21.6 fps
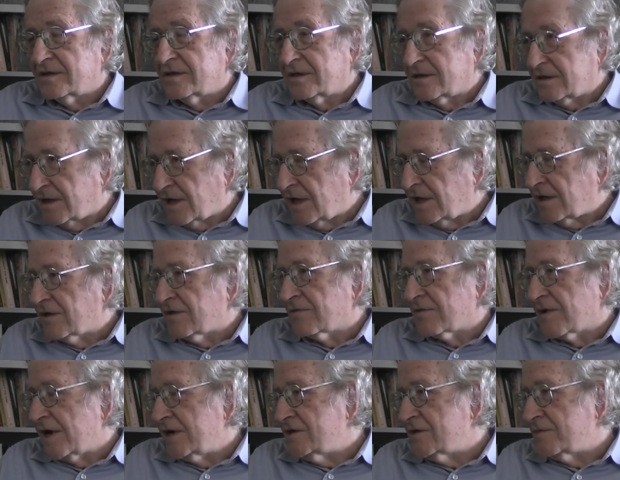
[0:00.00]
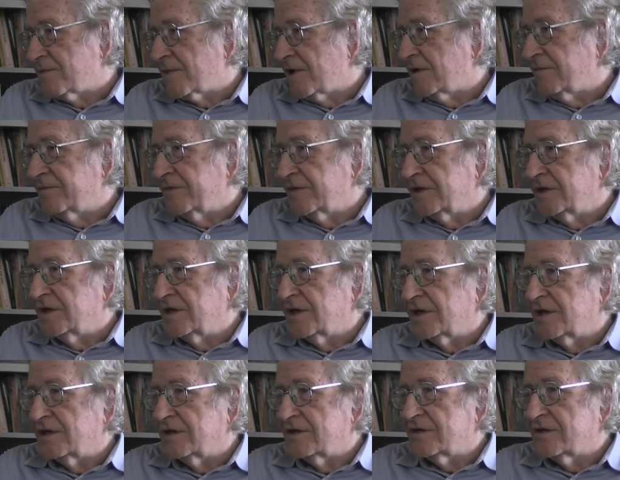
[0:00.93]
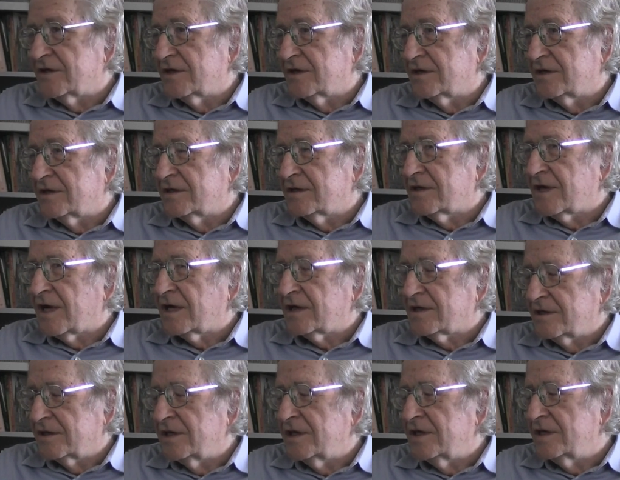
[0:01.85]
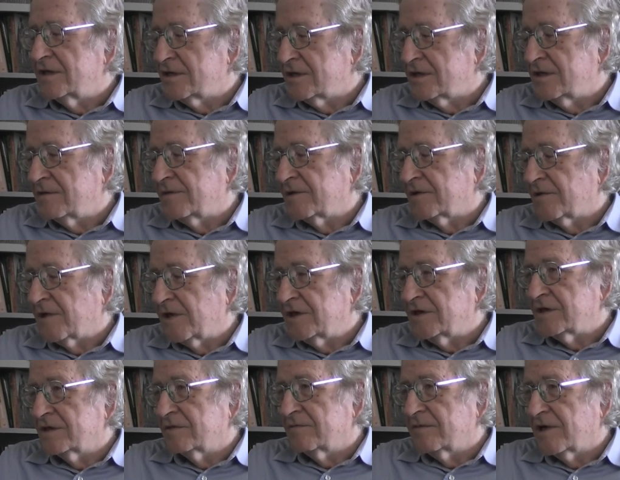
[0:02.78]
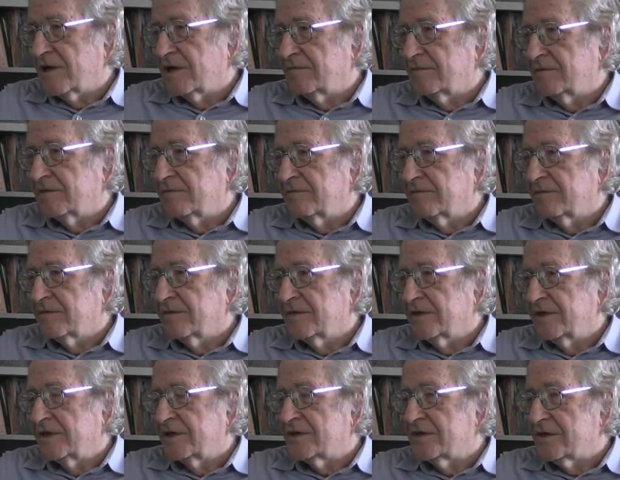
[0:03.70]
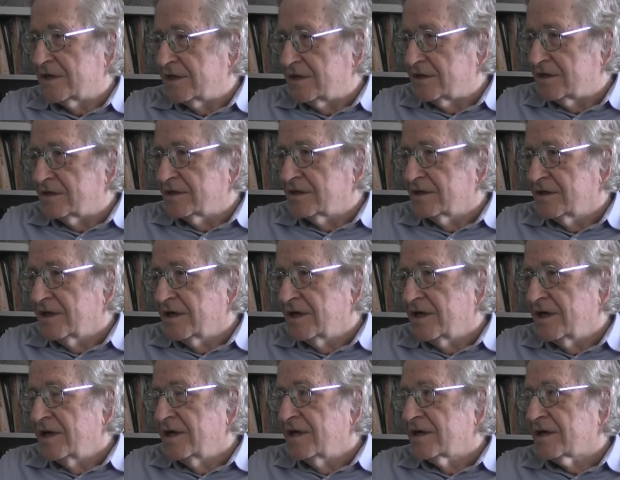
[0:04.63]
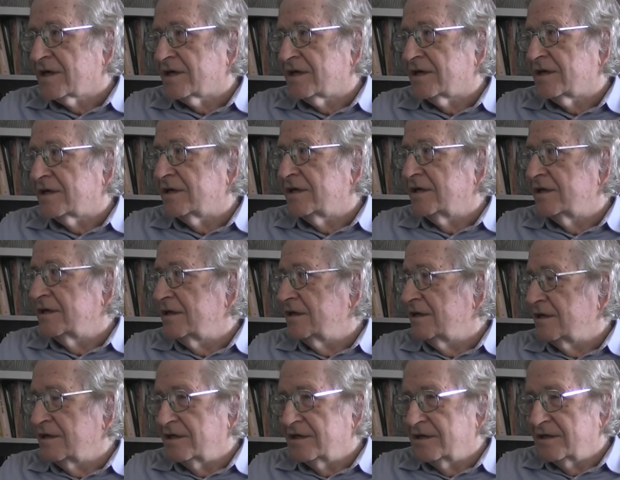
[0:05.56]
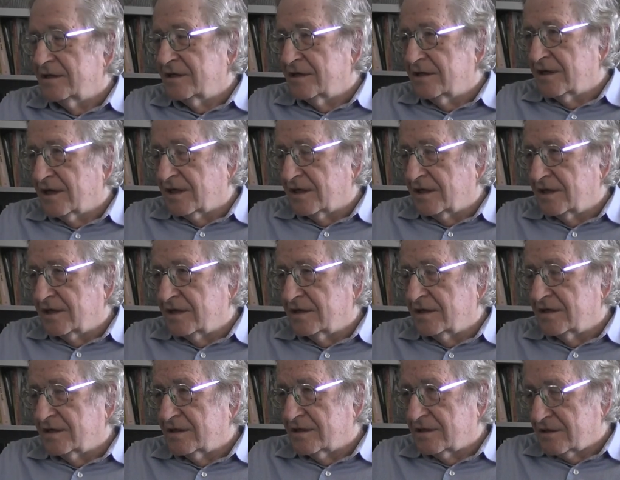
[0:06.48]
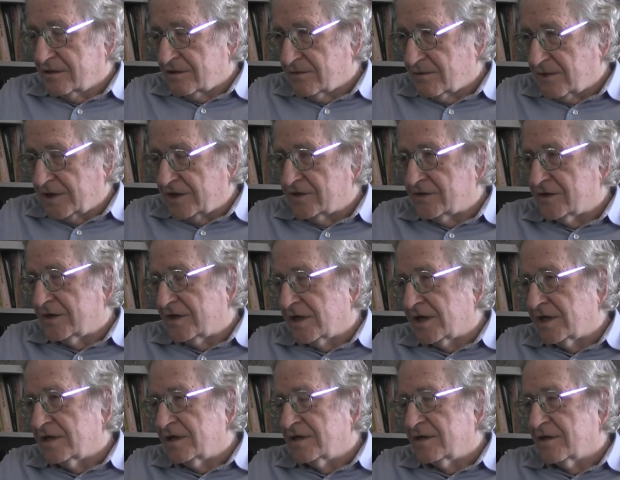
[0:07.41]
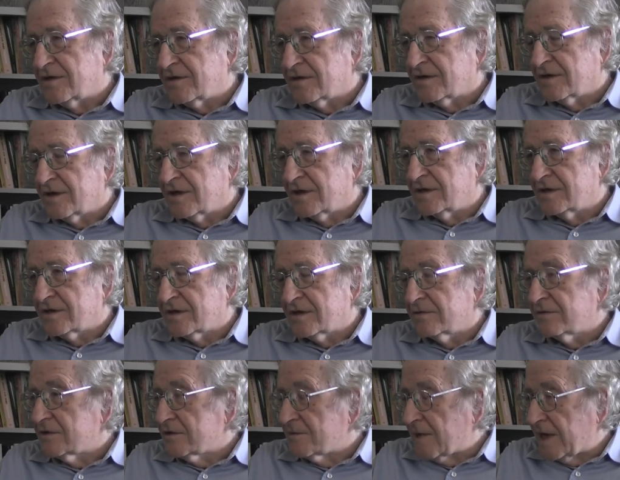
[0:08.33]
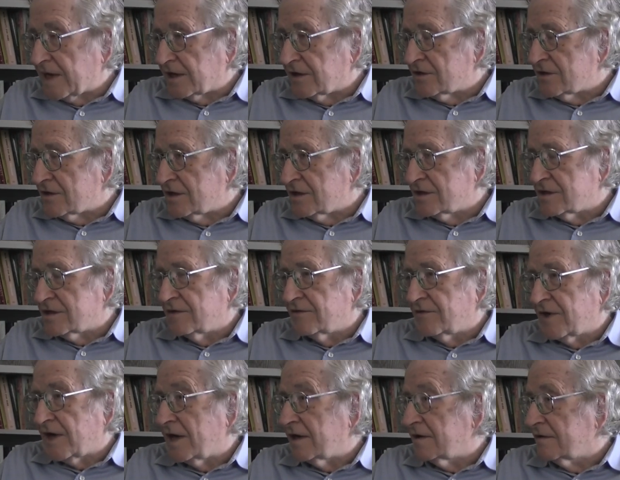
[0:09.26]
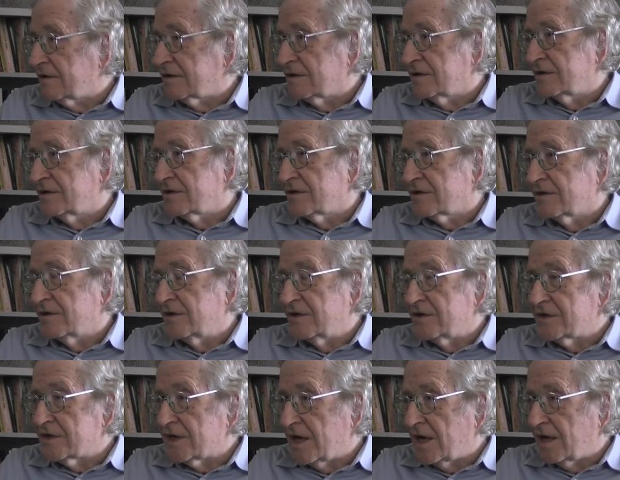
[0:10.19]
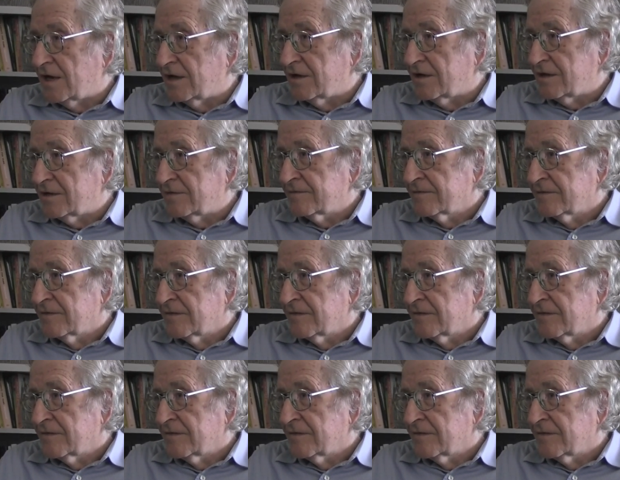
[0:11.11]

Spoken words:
lot of the race problem in the United States actually is an immigration problem, in a sense. In the 1920s and the 1930s, there was mechanization of agriculture in the South,